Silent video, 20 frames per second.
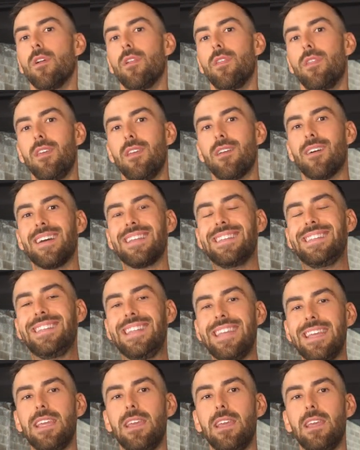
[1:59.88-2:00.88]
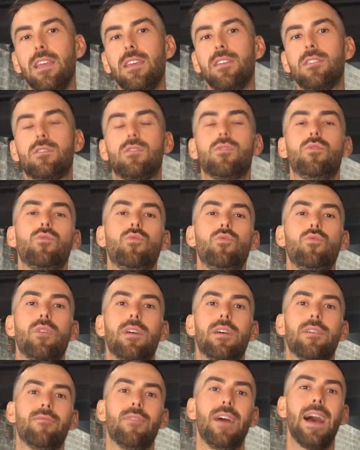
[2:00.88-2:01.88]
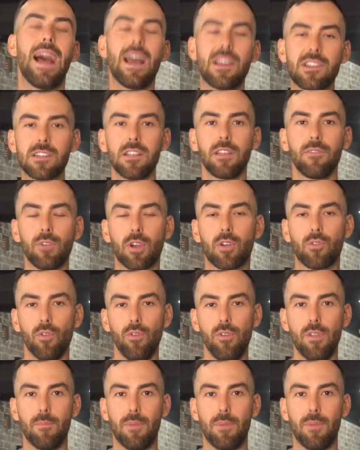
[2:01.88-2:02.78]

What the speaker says: The idea is to actually recruit the